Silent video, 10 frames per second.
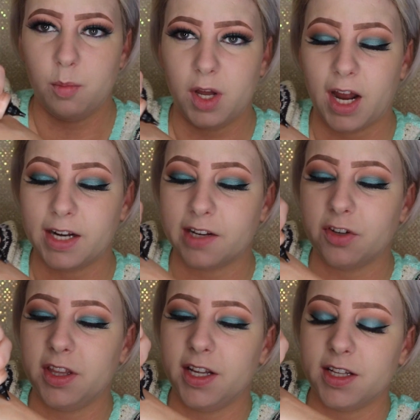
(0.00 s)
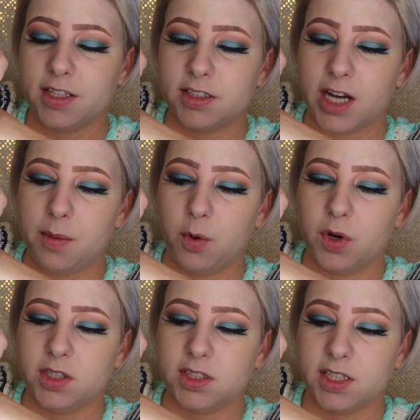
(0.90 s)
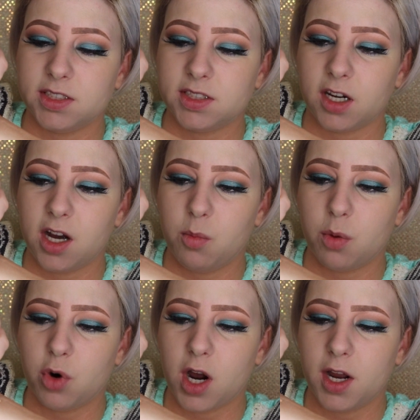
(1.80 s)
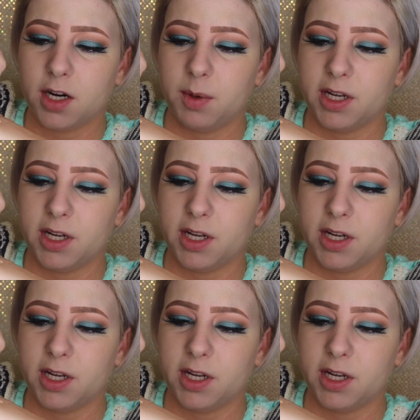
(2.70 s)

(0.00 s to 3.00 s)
But I definitely think that the diamond one does suck up more product,